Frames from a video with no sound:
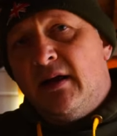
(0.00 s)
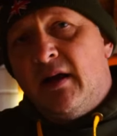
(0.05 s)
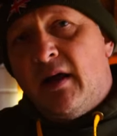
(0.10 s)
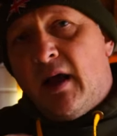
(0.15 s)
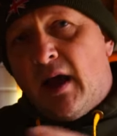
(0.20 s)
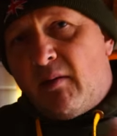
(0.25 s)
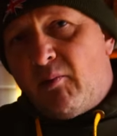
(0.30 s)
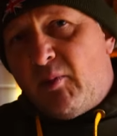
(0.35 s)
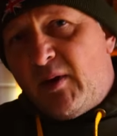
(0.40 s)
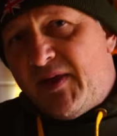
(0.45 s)

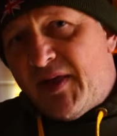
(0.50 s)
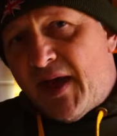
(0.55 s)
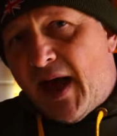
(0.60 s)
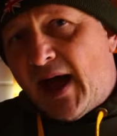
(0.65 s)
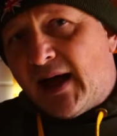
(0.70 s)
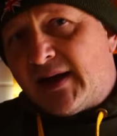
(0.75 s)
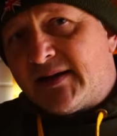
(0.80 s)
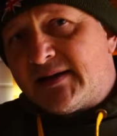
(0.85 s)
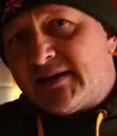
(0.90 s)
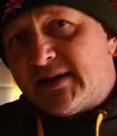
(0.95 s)
and with
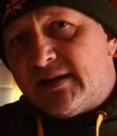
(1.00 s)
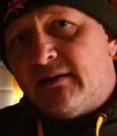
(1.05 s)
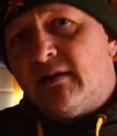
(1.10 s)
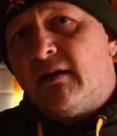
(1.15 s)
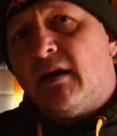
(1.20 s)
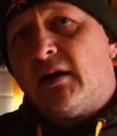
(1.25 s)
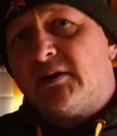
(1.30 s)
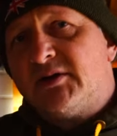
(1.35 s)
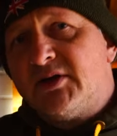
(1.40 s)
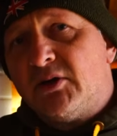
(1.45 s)
that
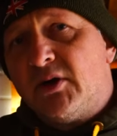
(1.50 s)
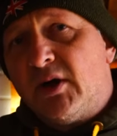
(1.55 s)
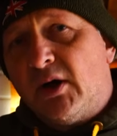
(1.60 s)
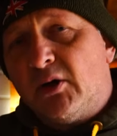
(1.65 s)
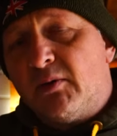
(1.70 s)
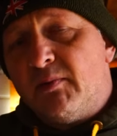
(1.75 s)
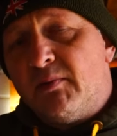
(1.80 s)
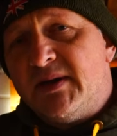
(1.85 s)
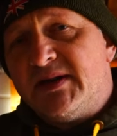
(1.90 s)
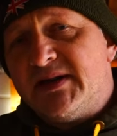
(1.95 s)
I took a
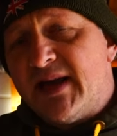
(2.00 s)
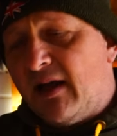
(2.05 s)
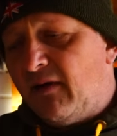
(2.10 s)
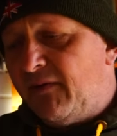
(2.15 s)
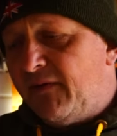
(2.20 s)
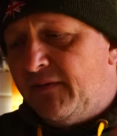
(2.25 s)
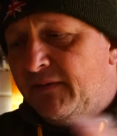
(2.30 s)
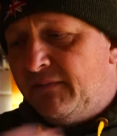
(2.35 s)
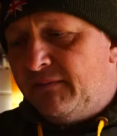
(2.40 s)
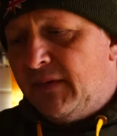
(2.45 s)
look
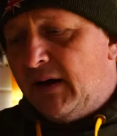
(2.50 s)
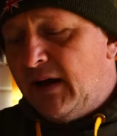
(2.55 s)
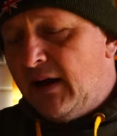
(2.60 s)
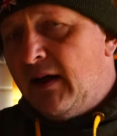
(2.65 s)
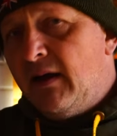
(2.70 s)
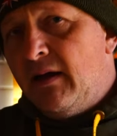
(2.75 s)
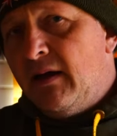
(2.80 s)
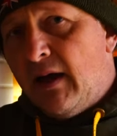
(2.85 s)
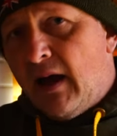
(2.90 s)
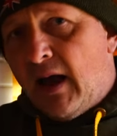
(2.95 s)
myself,
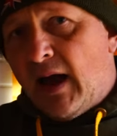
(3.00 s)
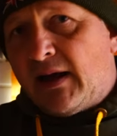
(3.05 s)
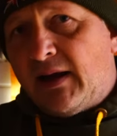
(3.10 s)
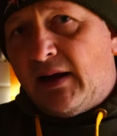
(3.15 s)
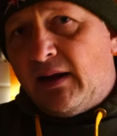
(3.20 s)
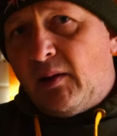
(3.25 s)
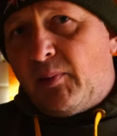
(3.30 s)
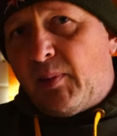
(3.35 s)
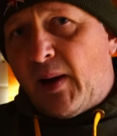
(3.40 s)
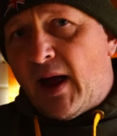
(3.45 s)
had a
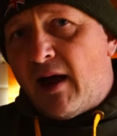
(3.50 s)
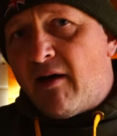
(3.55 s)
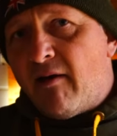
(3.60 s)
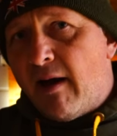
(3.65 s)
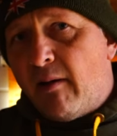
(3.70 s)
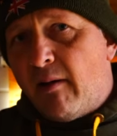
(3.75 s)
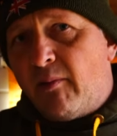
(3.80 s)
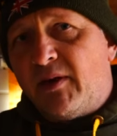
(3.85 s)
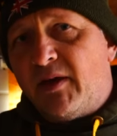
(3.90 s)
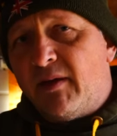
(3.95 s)
little play
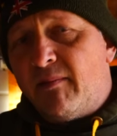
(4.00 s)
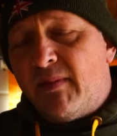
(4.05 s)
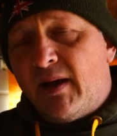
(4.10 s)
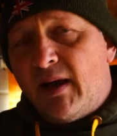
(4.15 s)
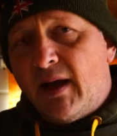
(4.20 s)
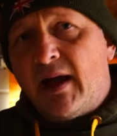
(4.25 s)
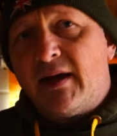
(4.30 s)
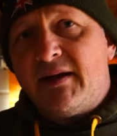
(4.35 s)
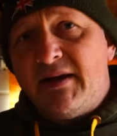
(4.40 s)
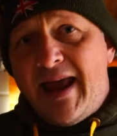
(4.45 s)
around with them,
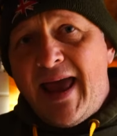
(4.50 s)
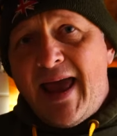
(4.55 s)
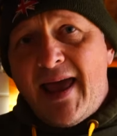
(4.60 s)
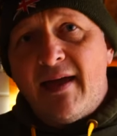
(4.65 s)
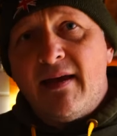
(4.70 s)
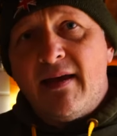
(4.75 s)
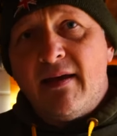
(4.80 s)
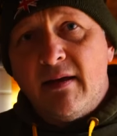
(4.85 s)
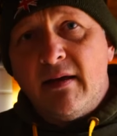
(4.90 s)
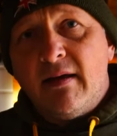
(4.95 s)
and yeah,
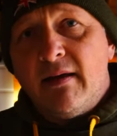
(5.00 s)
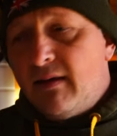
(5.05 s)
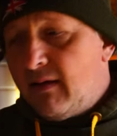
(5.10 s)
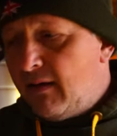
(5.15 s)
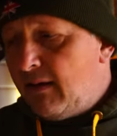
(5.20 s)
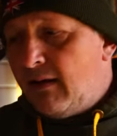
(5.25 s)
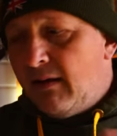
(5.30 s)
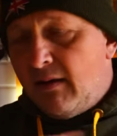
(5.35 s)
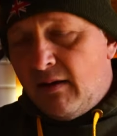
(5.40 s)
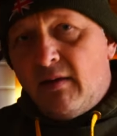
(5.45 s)

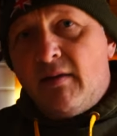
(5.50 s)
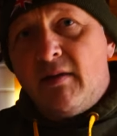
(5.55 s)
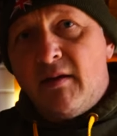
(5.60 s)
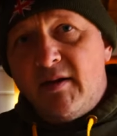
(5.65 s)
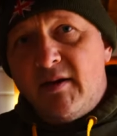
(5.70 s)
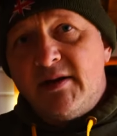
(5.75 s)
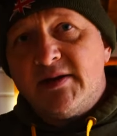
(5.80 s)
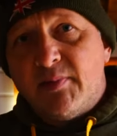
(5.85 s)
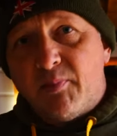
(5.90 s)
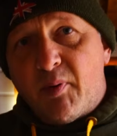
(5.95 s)

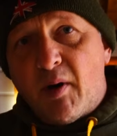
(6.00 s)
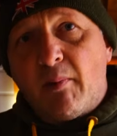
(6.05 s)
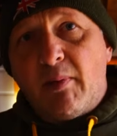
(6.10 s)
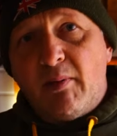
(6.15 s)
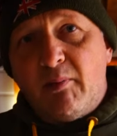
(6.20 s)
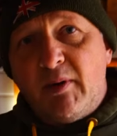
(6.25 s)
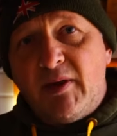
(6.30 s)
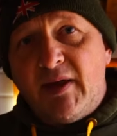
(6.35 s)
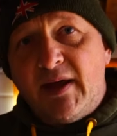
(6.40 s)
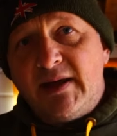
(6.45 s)
there is a
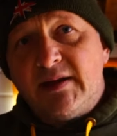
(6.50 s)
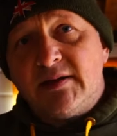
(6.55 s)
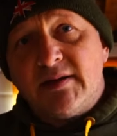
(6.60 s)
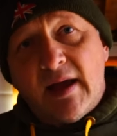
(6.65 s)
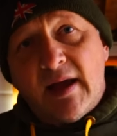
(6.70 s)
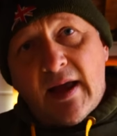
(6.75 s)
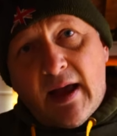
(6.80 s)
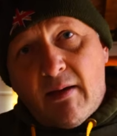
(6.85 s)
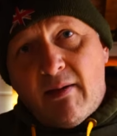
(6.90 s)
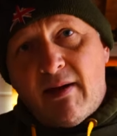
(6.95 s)
problem with these.
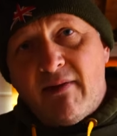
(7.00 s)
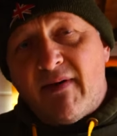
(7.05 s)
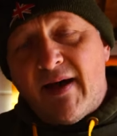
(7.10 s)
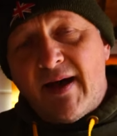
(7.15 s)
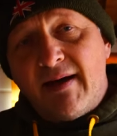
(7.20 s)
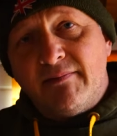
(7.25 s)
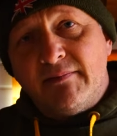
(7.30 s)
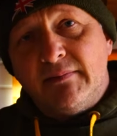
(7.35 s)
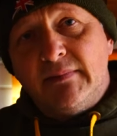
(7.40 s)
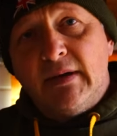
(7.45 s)

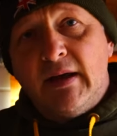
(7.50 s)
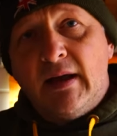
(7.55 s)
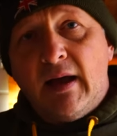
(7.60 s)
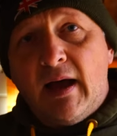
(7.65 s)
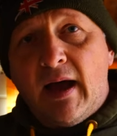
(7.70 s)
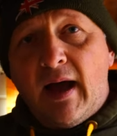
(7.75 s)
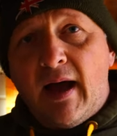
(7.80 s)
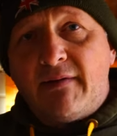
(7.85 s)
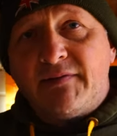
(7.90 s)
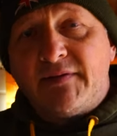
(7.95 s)
However,
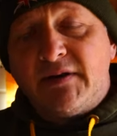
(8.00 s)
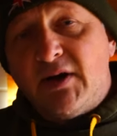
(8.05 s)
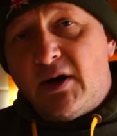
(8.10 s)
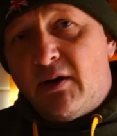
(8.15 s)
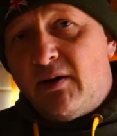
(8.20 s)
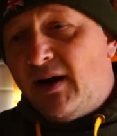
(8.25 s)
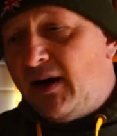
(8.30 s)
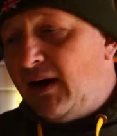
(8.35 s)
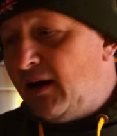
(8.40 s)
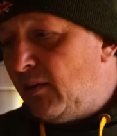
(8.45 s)
after
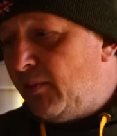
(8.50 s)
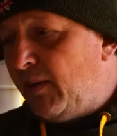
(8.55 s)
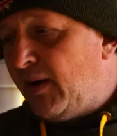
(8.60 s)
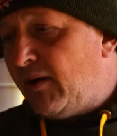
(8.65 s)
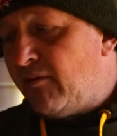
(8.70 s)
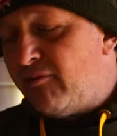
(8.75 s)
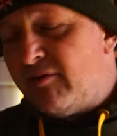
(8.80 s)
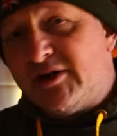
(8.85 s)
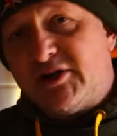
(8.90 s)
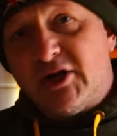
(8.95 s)
doing a little bit
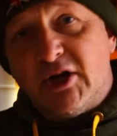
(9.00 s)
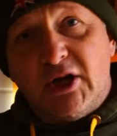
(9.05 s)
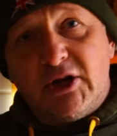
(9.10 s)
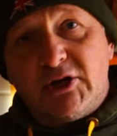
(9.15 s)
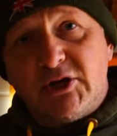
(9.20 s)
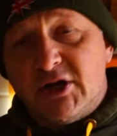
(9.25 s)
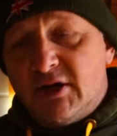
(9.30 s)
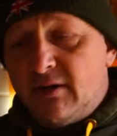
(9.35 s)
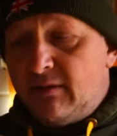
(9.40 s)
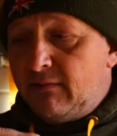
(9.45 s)
of
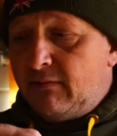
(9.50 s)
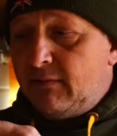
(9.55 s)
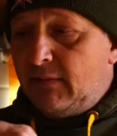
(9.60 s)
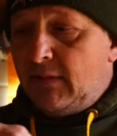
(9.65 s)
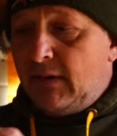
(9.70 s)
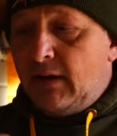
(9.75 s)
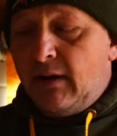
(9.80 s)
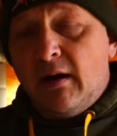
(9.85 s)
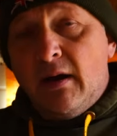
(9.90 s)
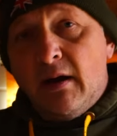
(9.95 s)
research,
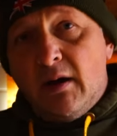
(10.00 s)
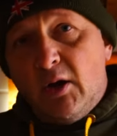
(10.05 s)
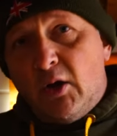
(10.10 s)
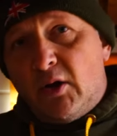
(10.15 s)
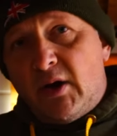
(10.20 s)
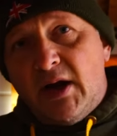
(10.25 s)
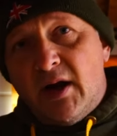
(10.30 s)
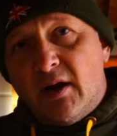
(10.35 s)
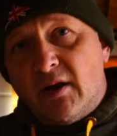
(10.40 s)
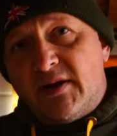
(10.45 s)

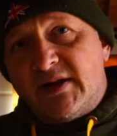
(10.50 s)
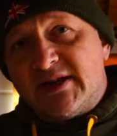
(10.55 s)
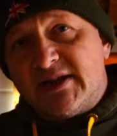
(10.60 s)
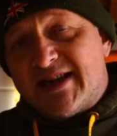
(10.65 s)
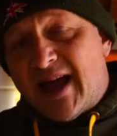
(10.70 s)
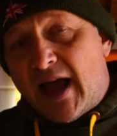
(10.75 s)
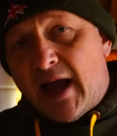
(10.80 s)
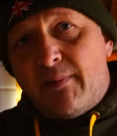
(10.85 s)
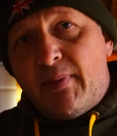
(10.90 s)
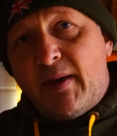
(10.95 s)
looking on the
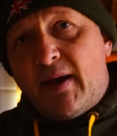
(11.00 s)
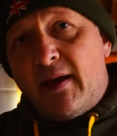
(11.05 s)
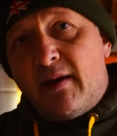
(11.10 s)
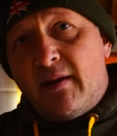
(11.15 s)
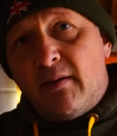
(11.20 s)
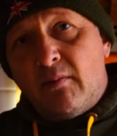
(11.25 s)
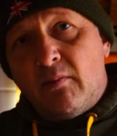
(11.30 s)
Saber